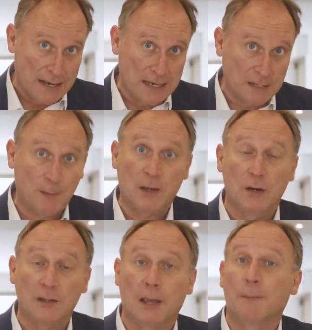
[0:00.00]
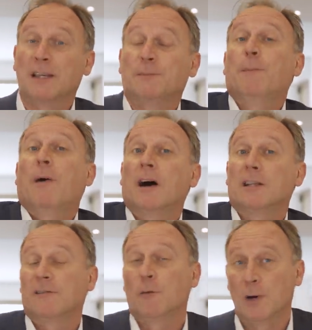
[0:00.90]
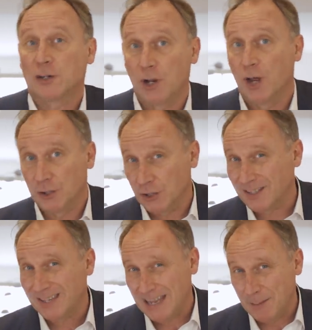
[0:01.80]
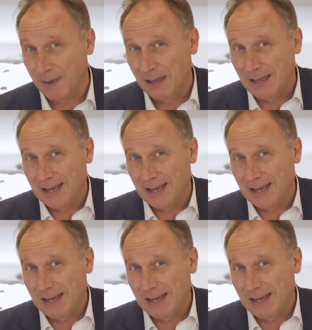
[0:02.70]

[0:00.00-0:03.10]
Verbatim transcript: is because it makes me part of a much larger team.